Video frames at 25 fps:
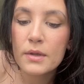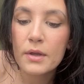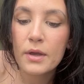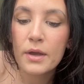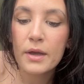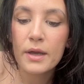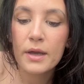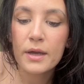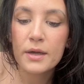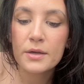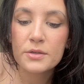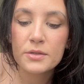I
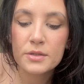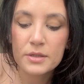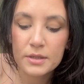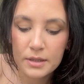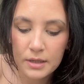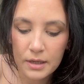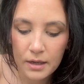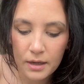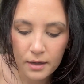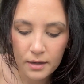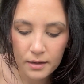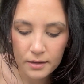actually
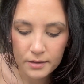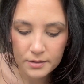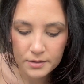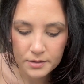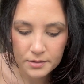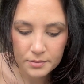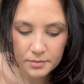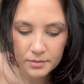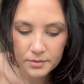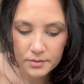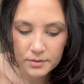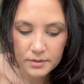can't
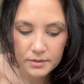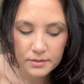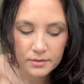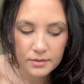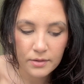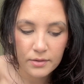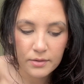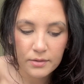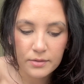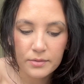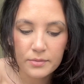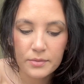put these
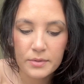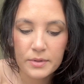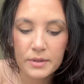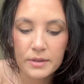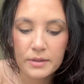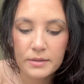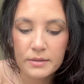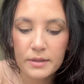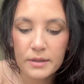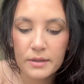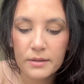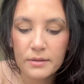on with
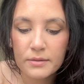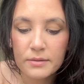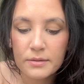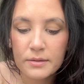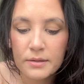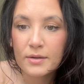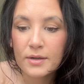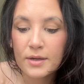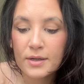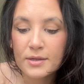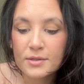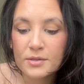these nails.
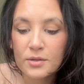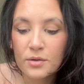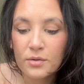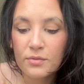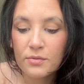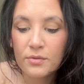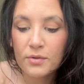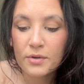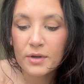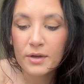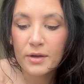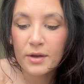It's so
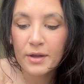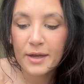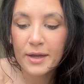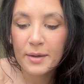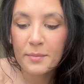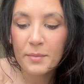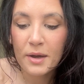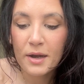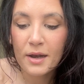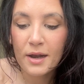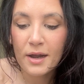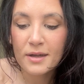funny, like
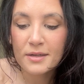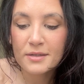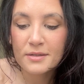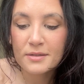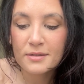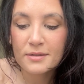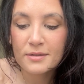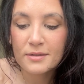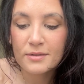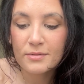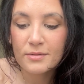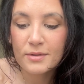in one
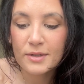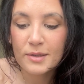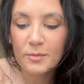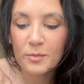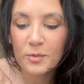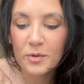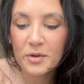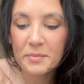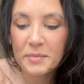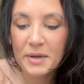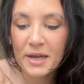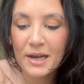
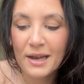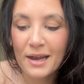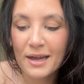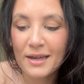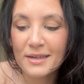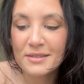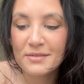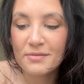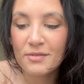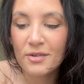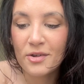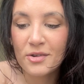of my
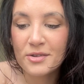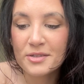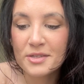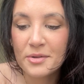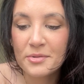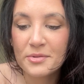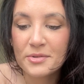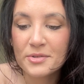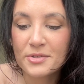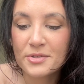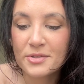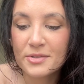last vlogs, I
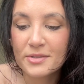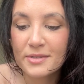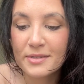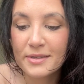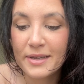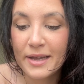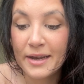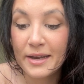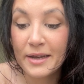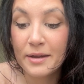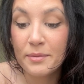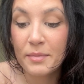was just
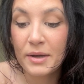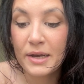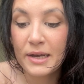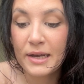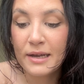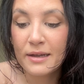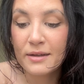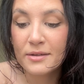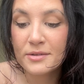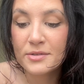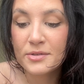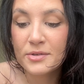getting my
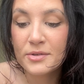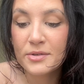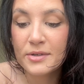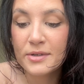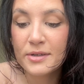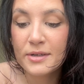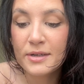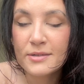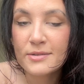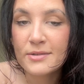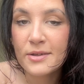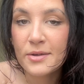nails
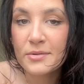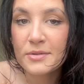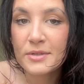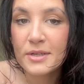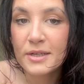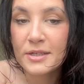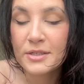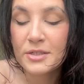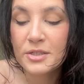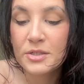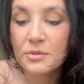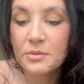done. So that was
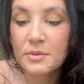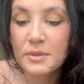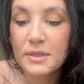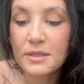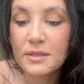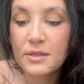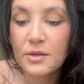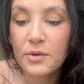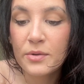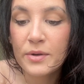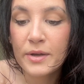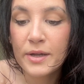like 2 weeks
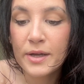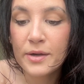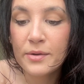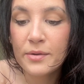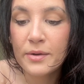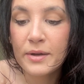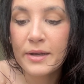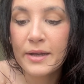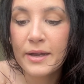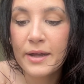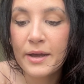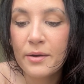ago now,
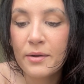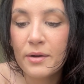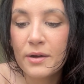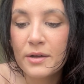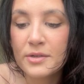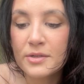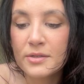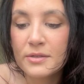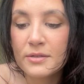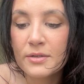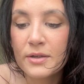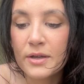and now I
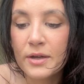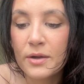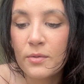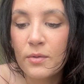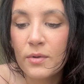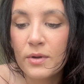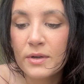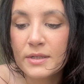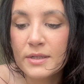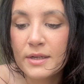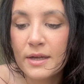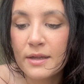just like
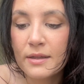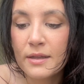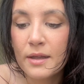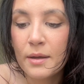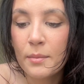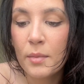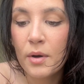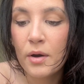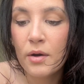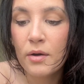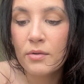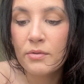want to get
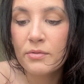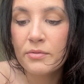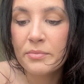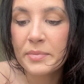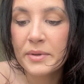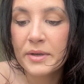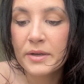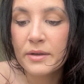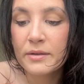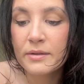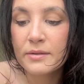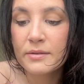them off
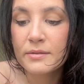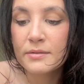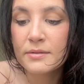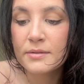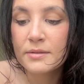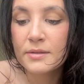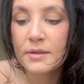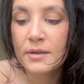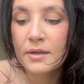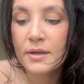because